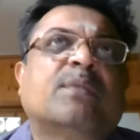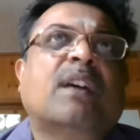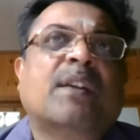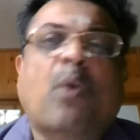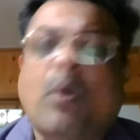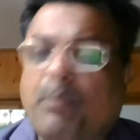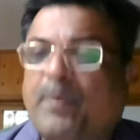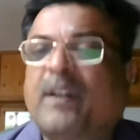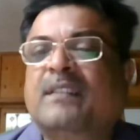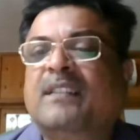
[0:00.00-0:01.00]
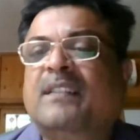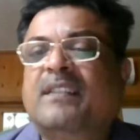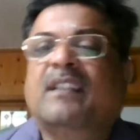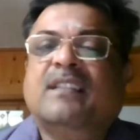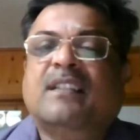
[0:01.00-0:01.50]
I hope that
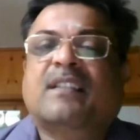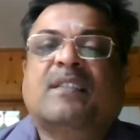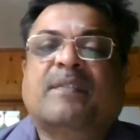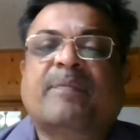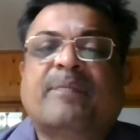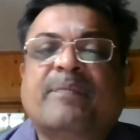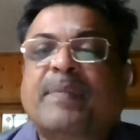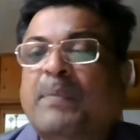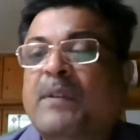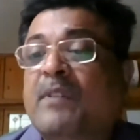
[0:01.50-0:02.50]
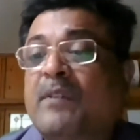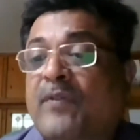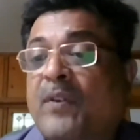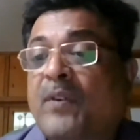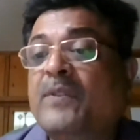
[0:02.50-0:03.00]
the other people will
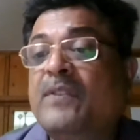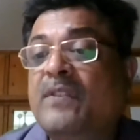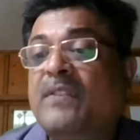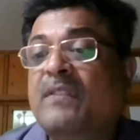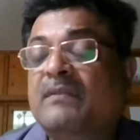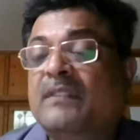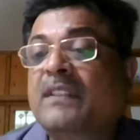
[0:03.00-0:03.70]
follow this